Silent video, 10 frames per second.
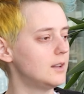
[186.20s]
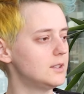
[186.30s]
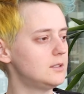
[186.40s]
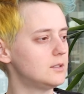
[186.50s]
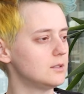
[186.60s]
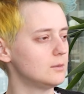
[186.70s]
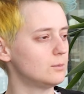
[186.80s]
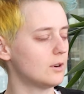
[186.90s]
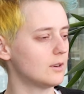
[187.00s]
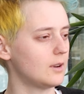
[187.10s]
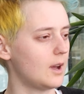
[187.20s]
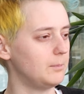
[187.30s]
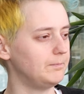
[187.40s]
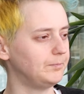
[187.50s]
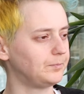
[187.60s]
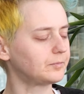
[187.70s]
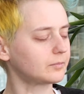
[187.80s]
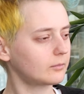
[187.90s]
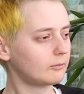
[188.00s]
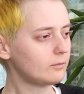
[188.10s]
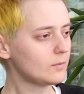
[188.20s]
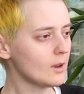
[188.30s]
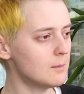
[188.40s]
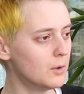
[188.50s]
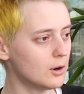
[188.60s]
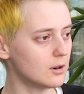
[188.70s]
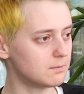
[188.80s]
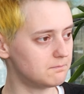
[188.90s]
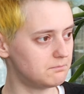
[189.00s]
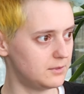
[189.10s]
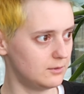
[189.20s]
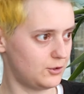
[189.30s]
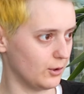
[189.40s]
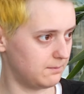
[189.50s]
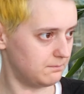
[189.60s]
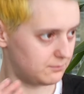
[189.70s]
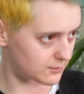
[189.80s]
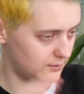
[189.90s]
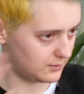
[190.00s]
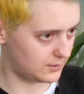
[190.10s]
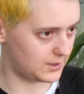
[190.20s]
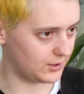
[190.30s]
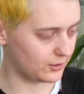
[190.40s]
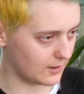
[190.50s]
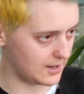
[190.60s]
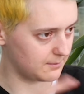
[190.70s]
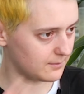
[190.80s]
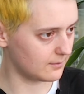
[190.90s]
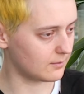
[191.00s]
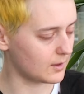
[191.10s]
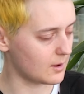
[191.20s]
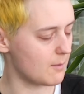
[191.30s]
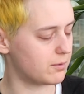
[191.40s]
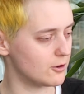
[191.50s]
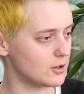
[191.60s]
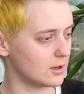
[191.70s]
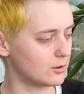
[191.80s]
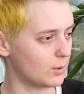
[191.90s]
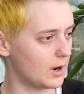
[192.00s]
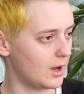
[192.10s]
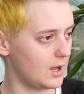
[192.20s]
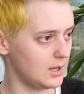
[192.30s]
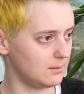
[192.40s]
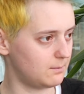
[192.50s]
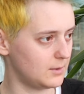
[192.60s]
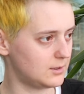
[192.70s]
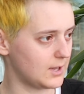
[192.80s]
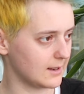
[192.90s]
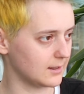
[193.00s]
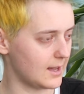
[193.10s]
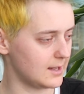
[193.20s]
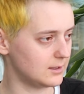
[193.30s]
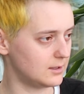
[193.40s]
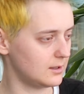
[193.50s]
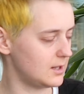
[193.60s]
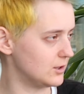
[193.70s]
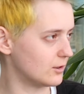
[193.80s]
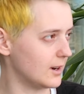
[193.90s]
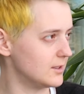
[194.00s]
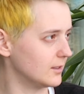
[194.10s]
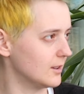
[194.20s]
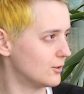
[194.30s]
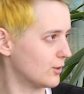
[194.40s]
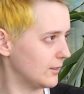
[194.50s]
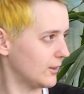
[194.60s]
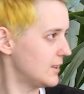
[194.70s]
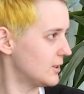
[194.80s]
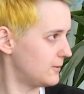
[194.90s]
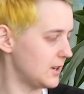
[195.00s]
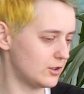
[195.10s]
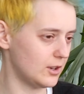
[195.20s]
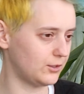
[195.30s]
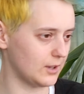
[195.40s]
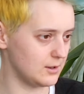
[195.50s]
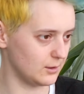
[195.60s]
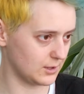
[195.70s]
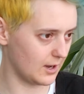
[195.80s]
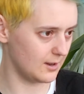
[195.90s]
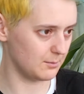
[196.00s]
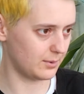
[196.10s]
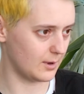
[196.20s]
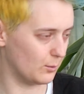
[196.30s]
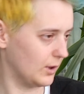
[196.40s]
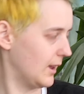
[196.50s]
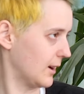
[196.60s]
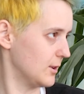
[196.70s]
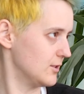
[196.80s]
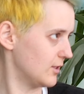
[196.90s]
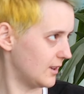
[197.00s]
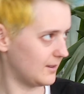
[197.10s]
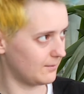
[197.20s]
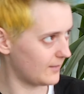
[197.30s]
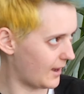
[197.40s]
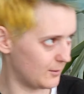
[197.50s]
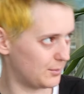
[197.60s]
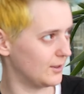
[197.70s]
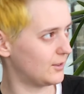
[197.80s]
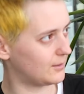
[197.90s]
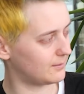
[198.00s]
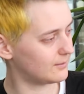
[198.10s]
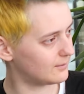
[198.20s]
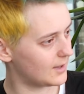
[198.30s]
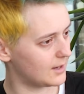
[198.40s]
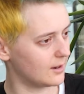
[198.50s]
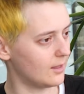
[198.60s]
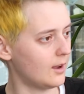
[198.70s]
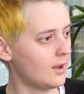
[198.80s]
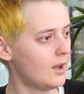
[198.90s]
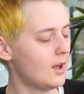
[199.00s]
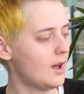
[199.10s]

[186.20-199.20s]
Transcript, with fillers: I did do one more sort of discrete project when I tech-led integrating the translator feature, so you type in one language and it outputs in another.